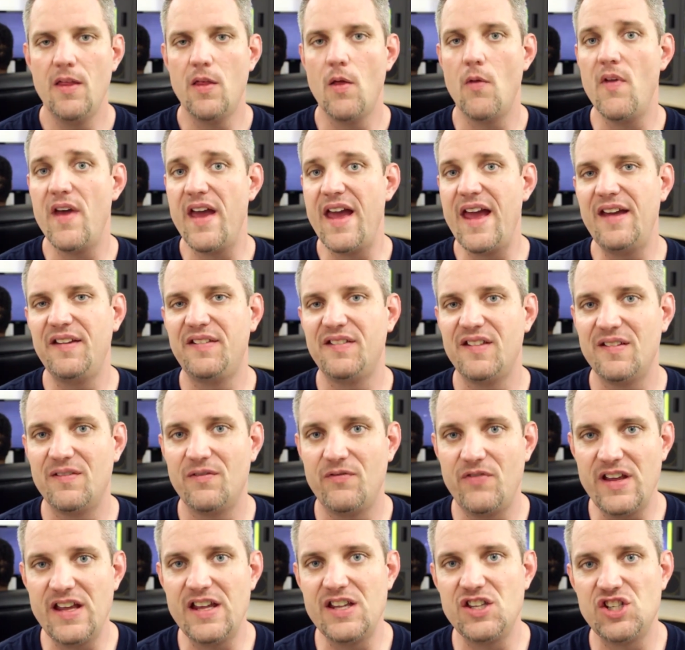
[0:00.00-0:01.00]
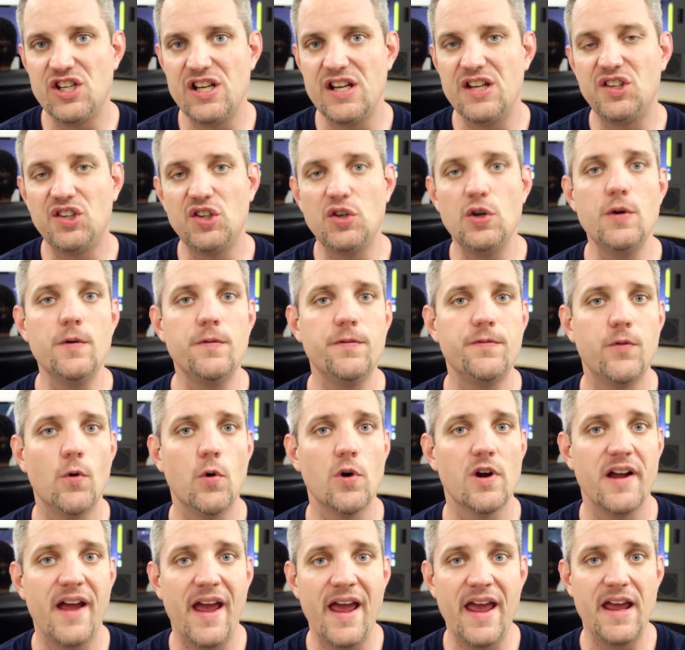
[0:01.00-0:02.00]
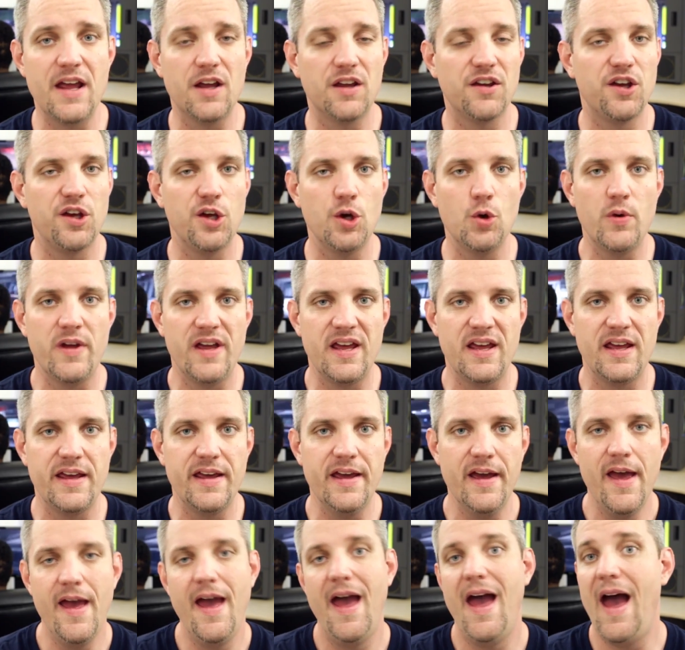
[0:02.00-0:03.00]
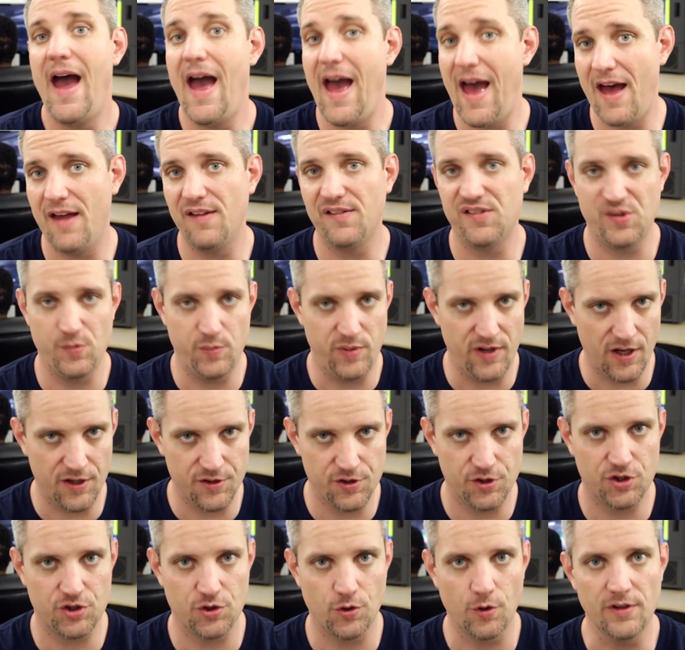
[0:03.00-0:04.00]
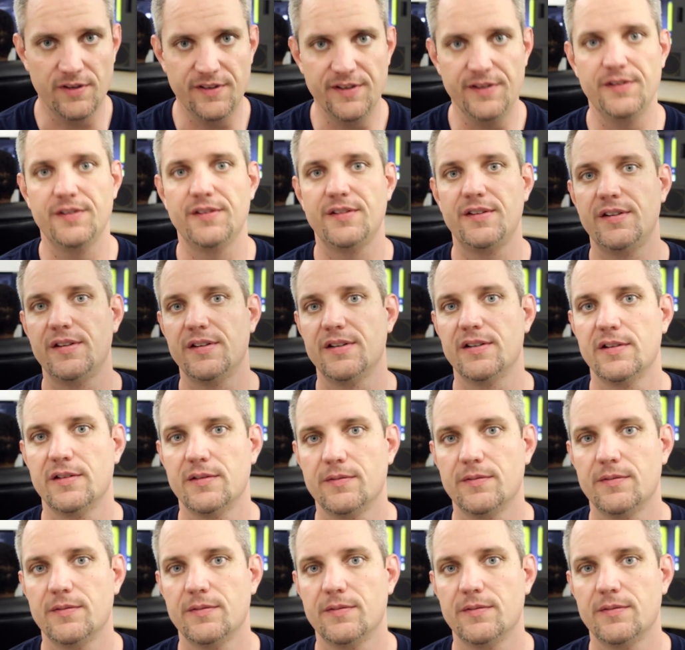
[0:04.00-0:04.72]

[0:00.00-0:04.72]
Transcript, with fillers: then the Asus VG248QE has to be on your short list.